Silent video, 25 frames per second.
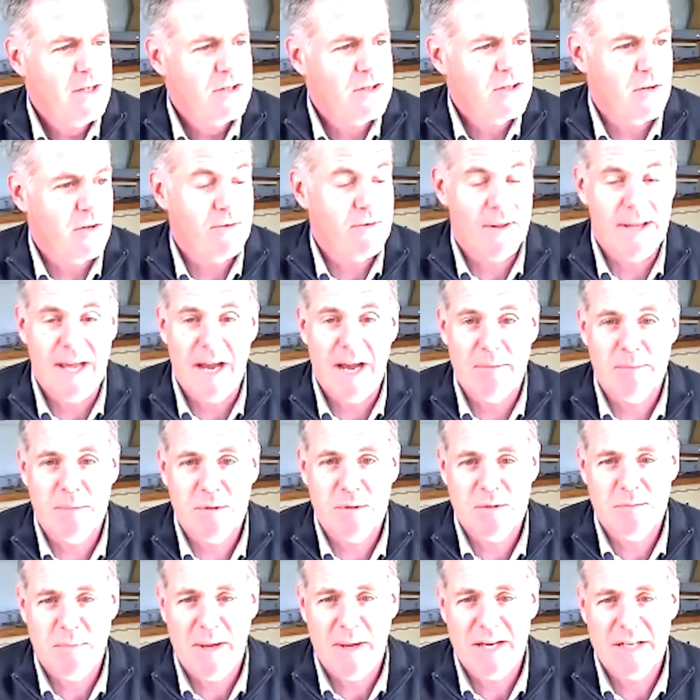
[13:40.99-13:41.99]
So from that
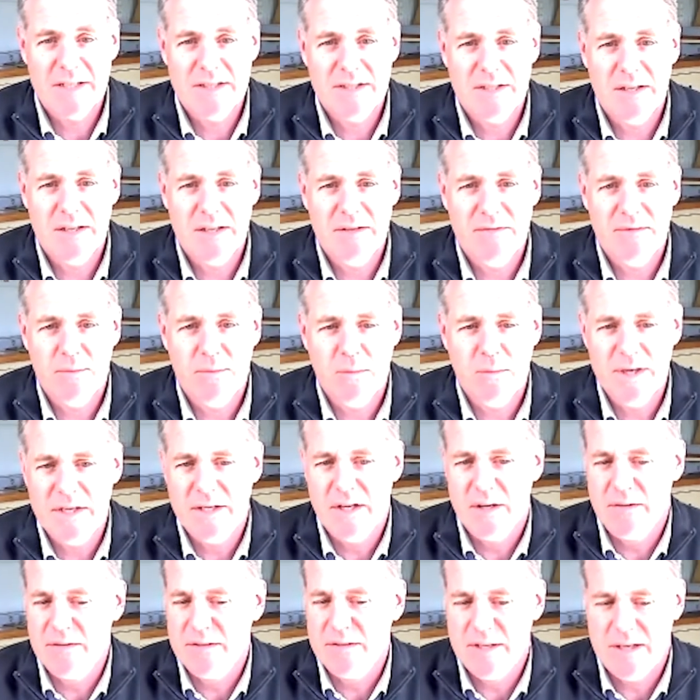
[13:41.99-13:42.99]
perspective, we
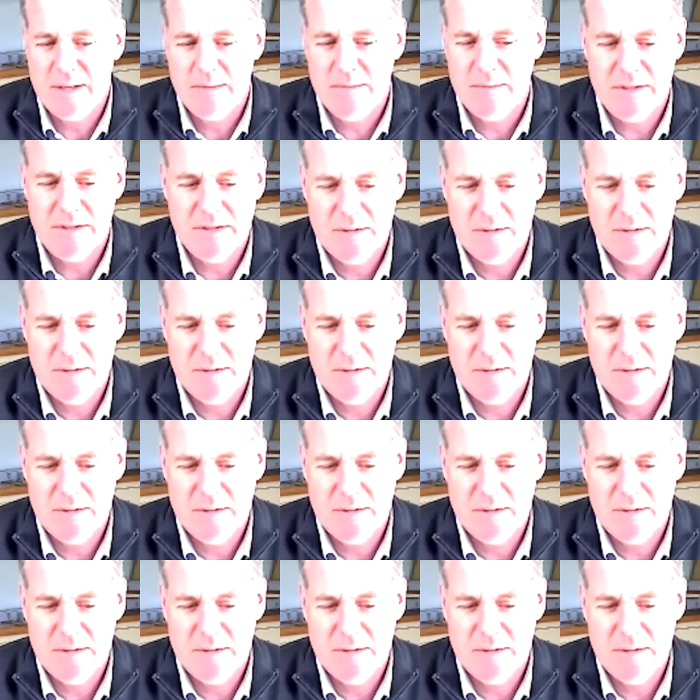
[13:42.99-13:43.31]
don't deem